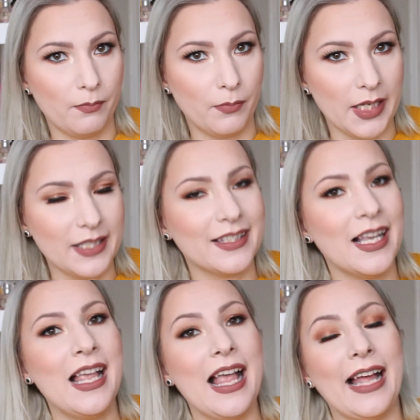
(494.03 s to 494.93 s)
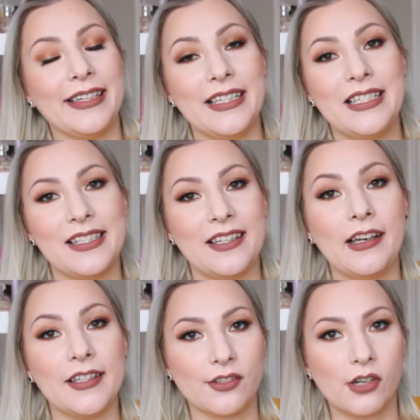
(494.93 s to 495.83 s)
Bliss, and it is
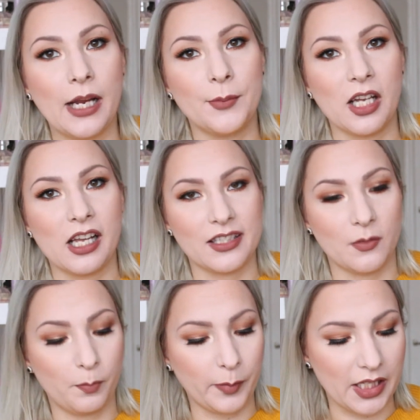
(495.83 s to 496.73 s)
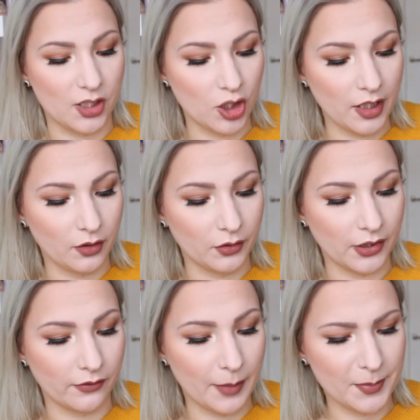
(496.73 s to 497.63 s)
described as peachy on
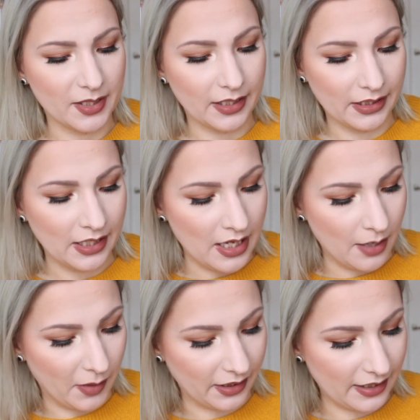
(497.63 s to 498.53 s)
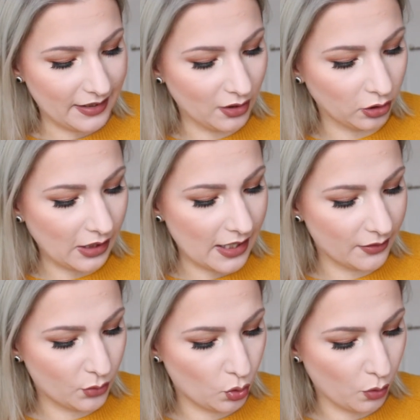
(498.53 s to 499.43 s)
their website, but it's not like
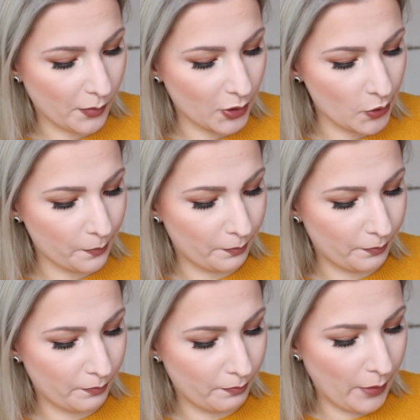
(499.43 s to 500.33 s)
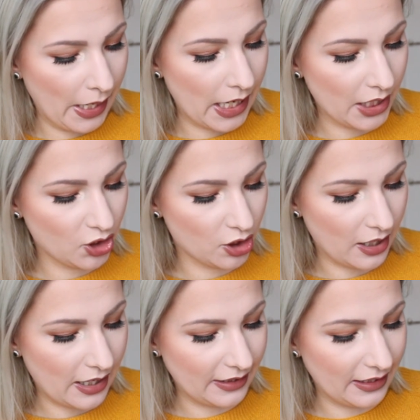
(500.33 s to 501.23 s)
super peach.
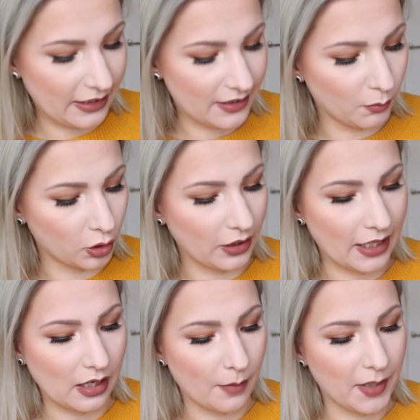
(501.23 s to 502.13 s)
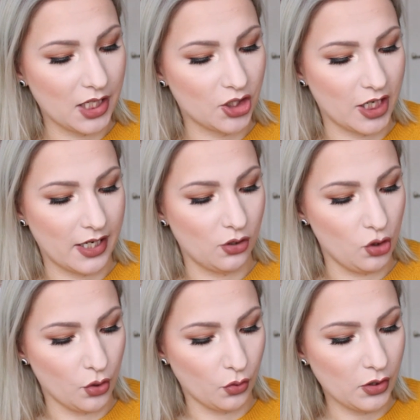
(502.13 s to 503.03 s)
I think it's more like a peachy
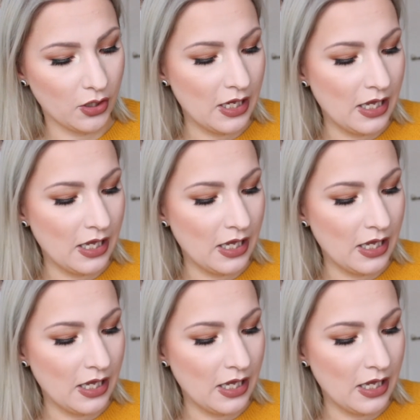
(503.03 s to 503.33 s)
nude.